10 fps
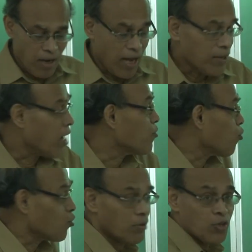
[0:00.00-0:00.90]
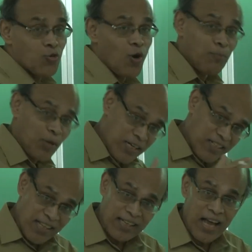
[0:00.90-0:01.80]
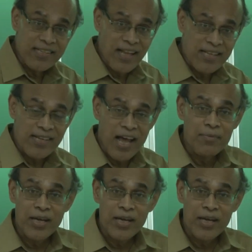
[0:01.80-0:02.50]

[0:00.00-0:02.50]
I wrote the 2 components in the class last time,